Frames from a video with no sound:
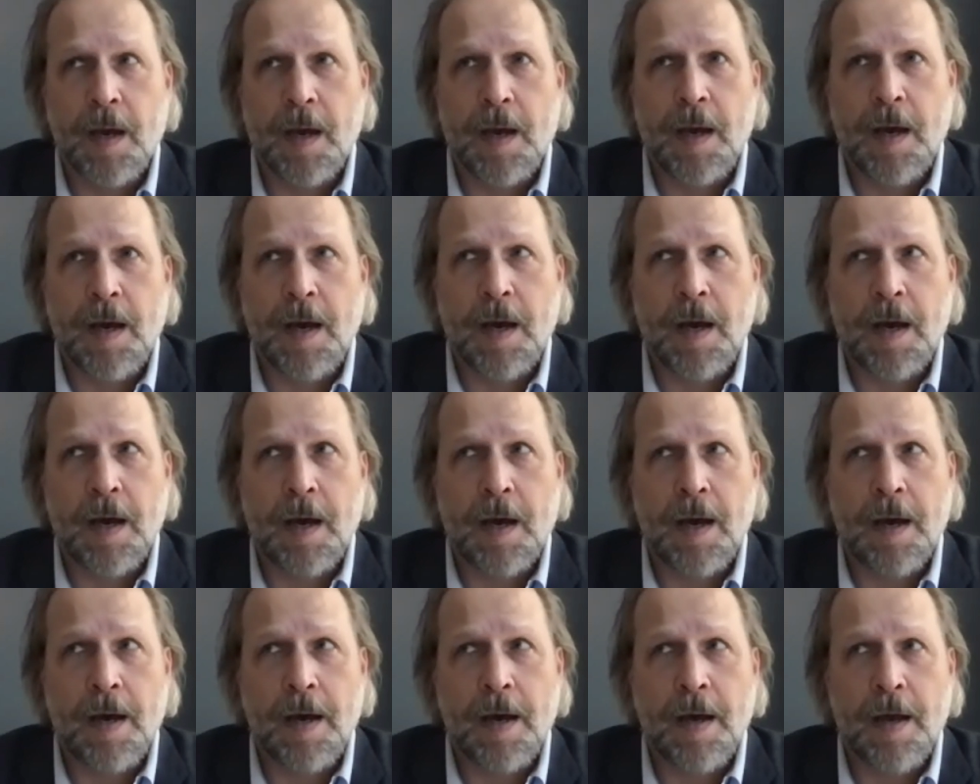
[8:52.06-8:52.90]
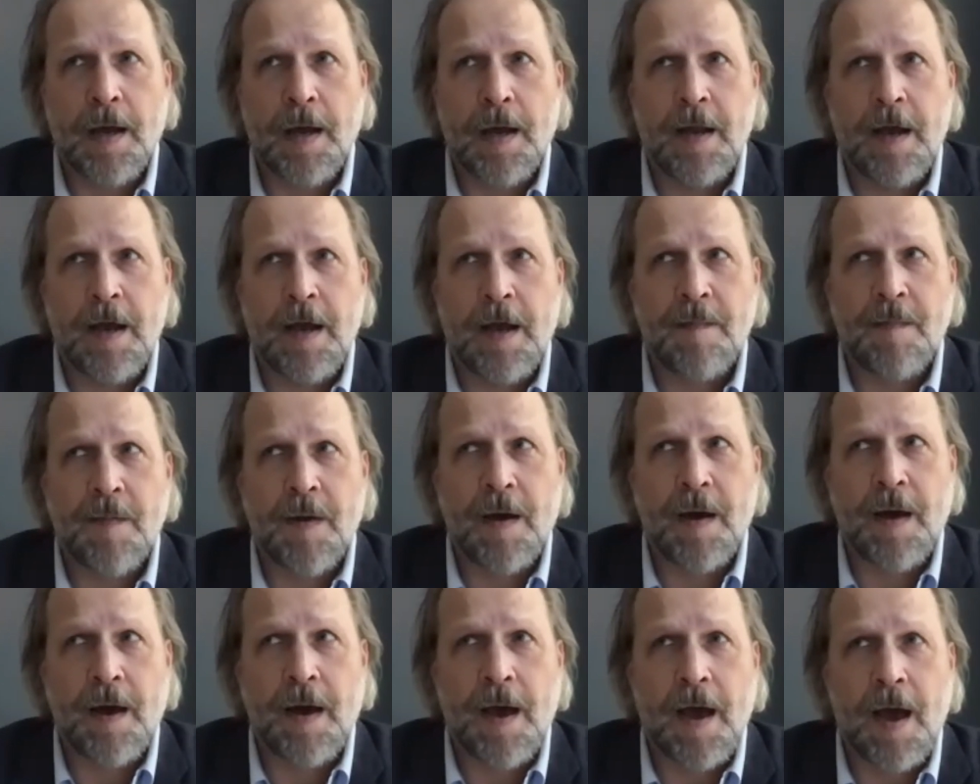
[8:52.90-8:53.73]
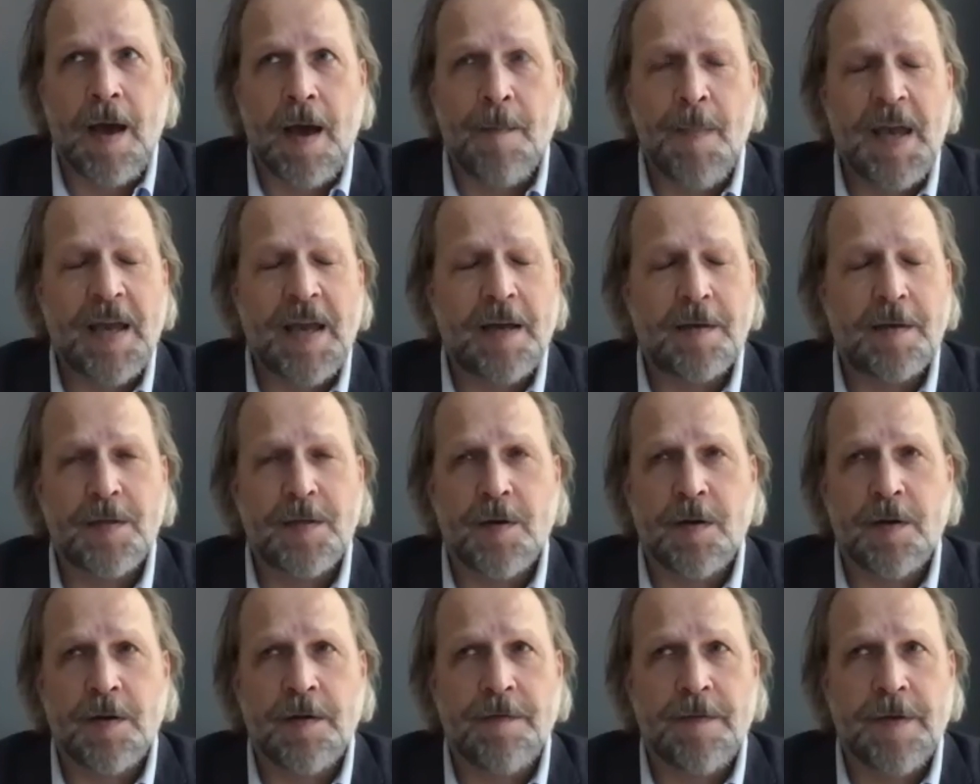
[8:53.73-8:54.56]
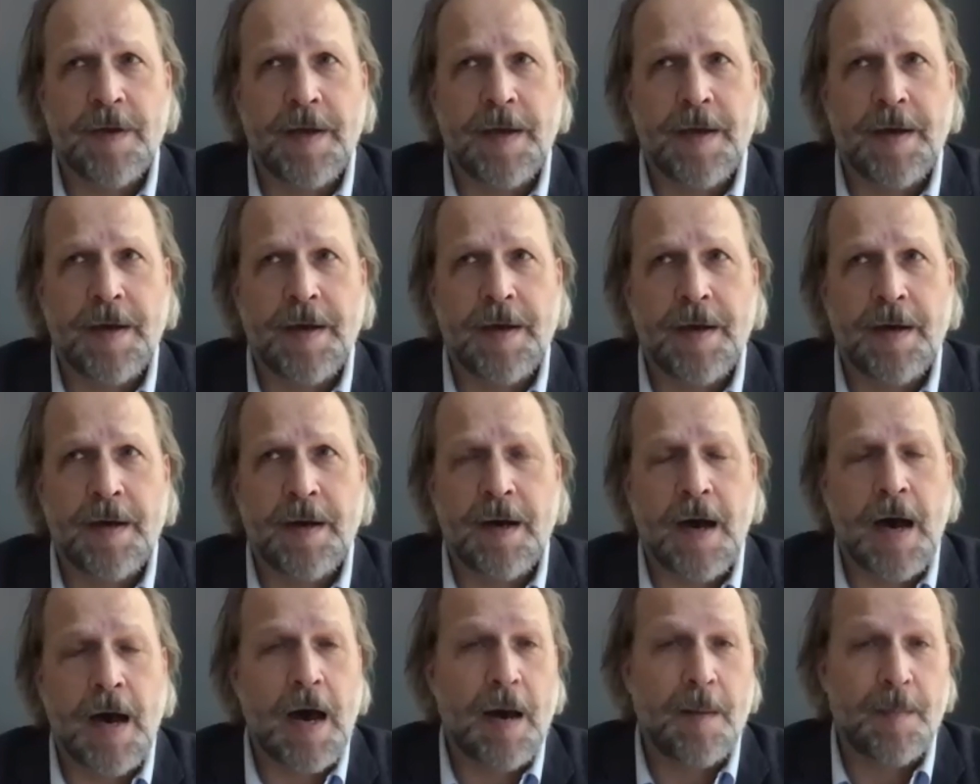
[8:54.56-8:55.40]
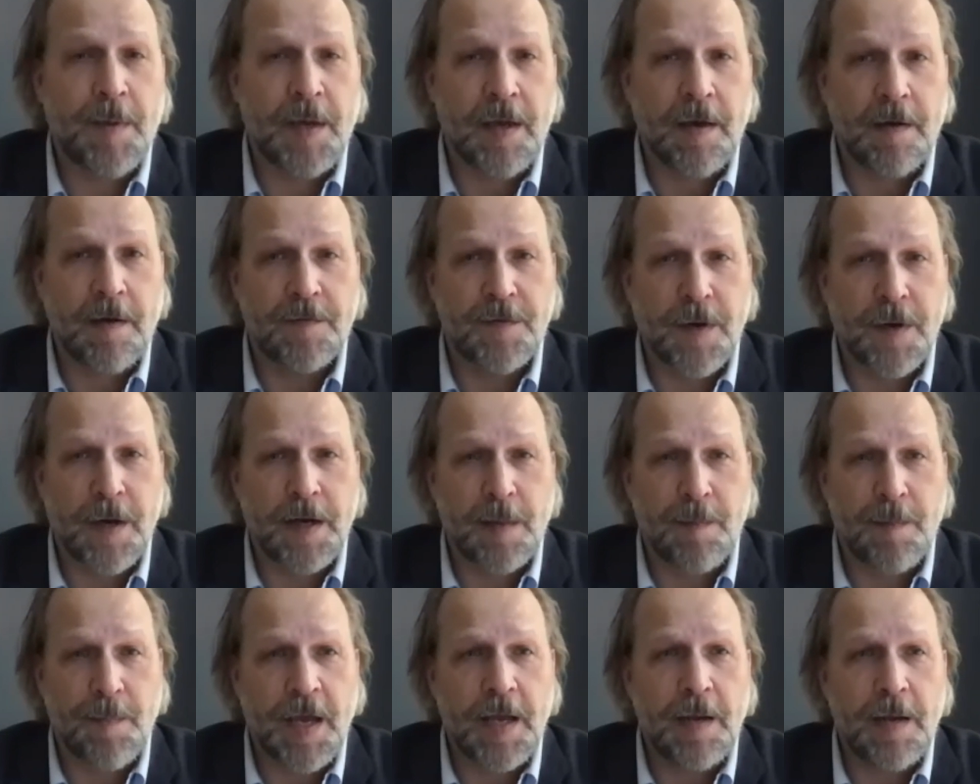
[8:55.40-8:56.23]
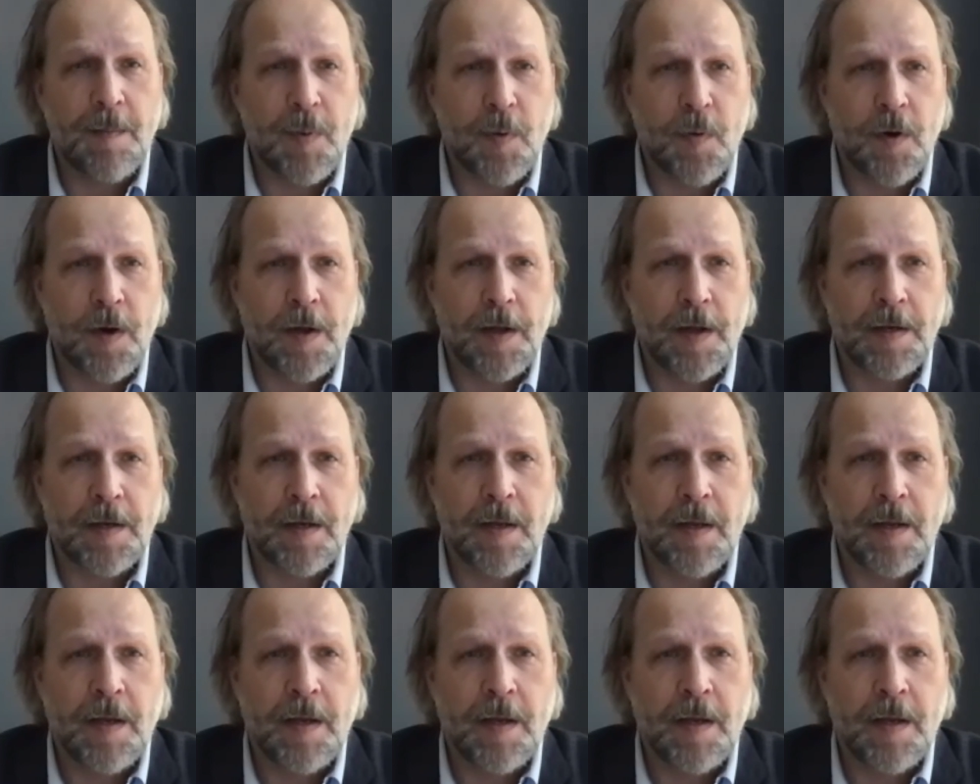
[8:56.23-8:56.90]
And I make a sort of a hobby of trying to pinpoint